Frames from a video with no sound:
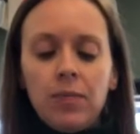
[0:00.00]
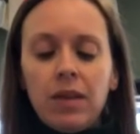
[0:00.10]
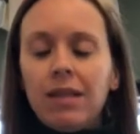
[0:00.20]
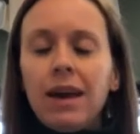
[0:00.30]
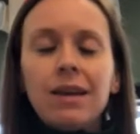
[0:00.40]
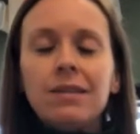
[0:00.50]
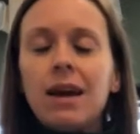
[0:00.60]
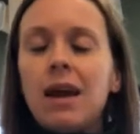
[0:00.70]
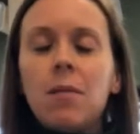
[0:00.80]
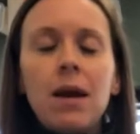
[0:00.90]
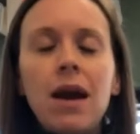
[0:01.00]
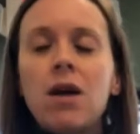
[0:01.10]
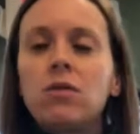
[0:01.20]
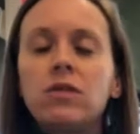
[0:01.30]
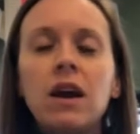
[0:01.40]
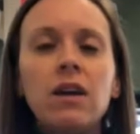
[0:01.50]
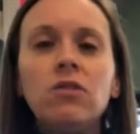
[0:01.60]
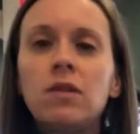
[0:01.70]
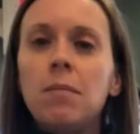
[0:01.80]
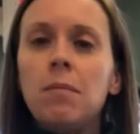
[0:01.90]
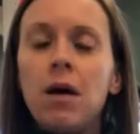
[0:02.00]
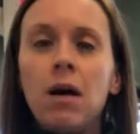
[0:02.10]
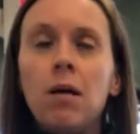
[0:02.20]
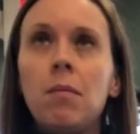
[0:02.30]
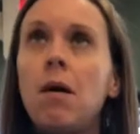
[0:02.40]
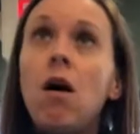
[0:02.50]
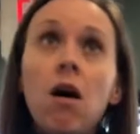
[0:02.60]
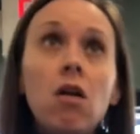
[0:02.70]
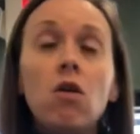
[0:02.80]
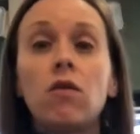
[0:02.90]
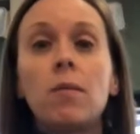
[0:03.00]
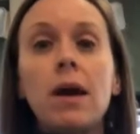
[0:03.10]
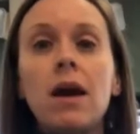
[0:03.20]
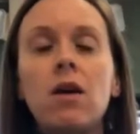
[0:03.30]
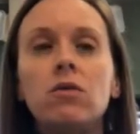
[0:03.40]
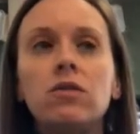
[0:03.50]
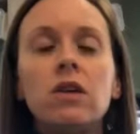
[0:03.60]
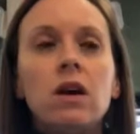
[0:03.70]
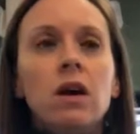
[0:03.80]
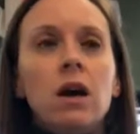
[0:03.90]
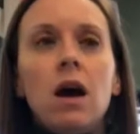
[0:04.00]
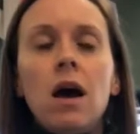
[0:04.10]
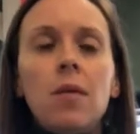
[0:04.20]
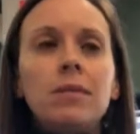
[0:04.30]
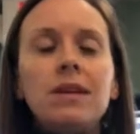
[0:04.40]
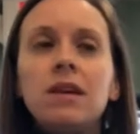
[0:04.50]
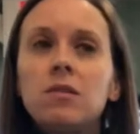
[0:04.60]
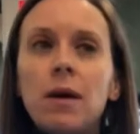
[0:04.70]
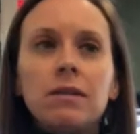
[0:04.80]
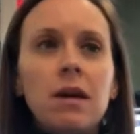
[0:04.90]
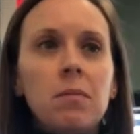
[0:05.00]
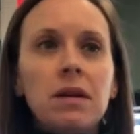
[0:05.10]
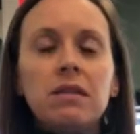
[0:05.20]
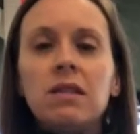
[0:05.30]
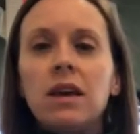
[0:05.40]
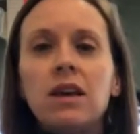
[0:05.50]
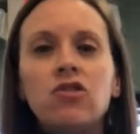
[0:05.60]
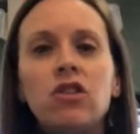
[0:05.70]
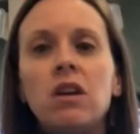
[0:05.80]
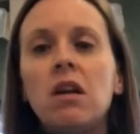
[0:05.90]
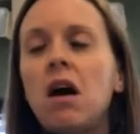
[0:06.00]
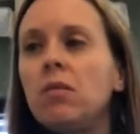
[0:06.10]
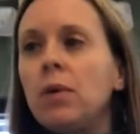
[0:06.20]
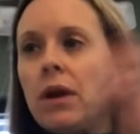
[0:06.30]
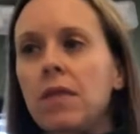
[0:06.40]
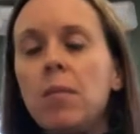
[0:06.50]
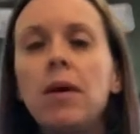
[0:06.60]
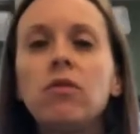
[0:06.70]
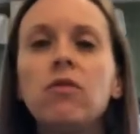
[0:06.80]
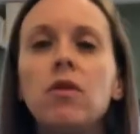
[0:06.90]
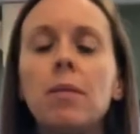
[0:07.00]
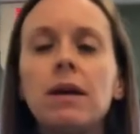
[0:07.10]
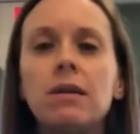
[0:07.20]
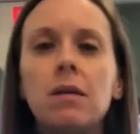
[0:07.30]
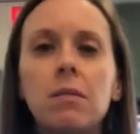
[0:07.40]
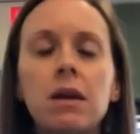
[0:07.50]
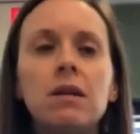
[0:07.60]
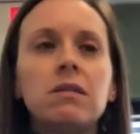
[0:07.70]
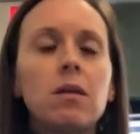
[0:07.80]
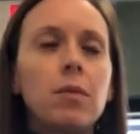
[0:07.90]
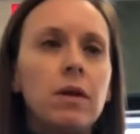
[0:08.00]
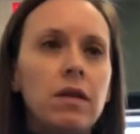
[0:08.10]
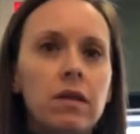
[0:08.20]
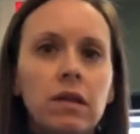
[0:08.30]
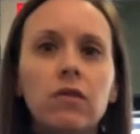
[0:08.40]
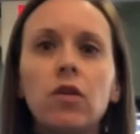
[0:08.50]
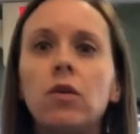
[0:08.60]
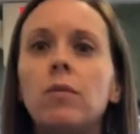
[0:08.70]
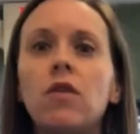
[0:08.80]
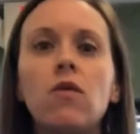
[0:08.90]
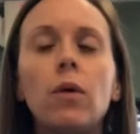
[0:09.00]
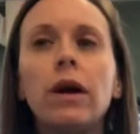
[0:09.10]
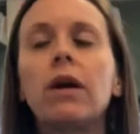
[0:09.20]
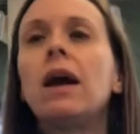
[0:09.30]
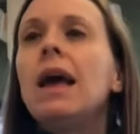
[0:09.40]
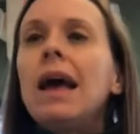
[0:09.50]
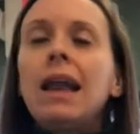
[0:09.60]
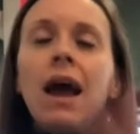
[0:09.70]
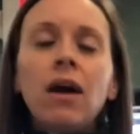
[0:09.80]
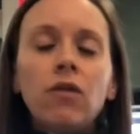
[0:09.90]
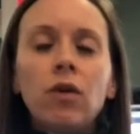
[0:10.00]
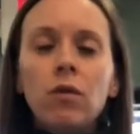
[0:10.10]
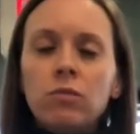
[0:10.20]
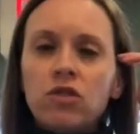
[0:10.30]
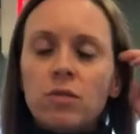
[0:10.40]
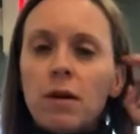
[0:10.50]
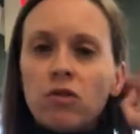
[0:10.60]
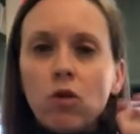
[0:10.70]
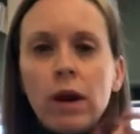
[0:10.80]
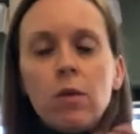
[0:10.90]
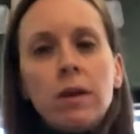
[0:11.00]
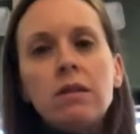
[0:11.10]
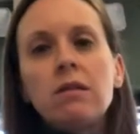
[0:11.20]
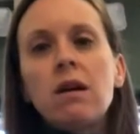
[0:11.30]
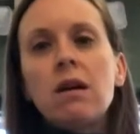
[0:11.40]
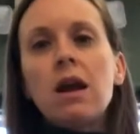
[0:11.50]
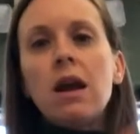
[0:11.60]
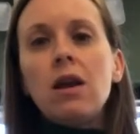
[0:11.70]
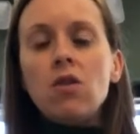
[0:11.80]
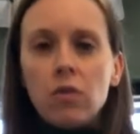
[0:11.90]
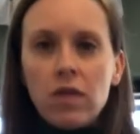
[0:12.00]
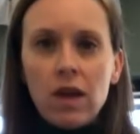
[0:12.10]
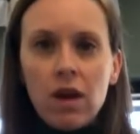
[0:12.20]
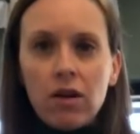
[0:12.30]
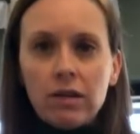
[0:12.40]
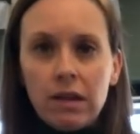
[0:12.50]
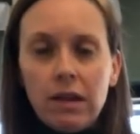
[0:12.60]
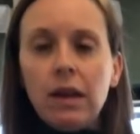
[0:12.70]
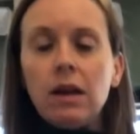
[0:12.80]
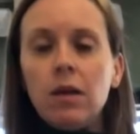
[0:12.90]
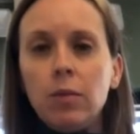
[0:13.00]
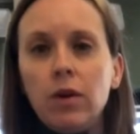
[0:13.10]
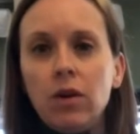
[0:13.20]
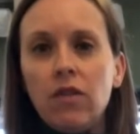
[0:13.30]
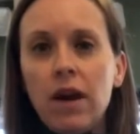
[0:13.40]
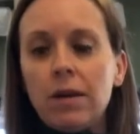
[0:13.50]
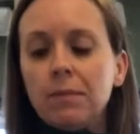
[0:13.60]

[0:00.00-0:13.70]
Like I said, at my house, I use it all over my house. Takes about 10 minutes in the kitchen. I'll put it in the bedroom for about 10 minutes. I'll put it in the living room, the foyer, and every room just smells great when it's done. And I know that the air is clean and purified.